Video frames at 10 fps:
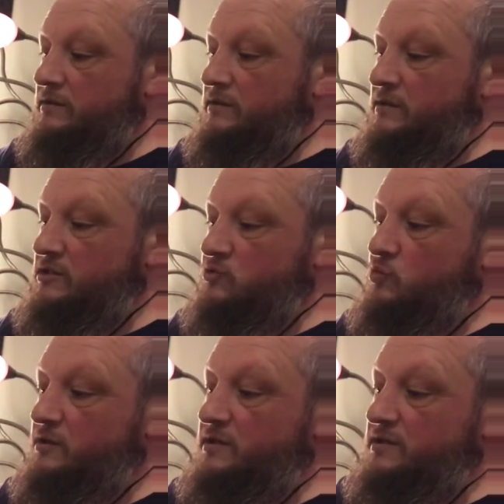I just
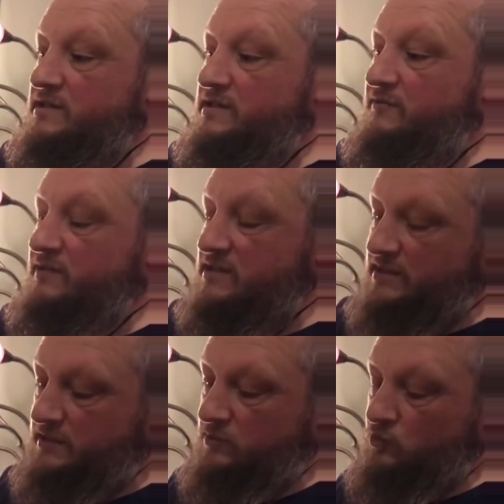wanted to see if this,
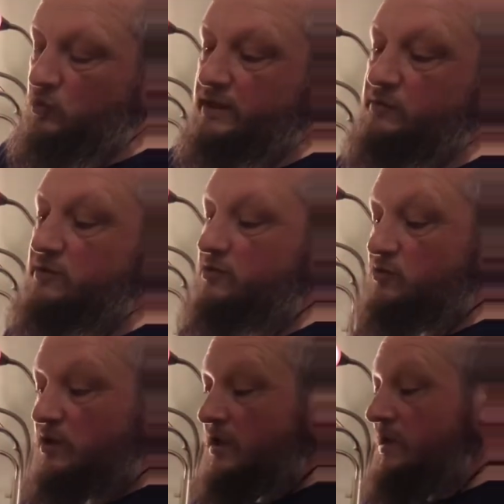what it would do.
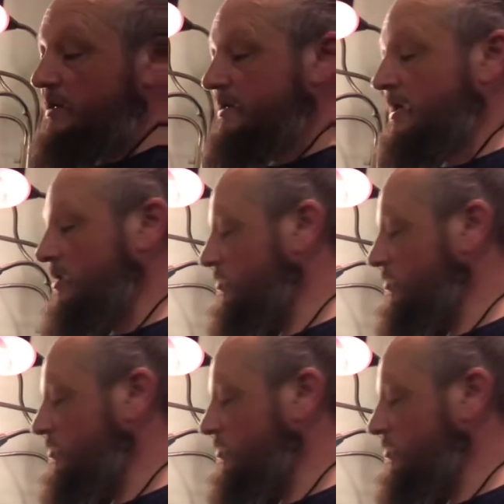Now,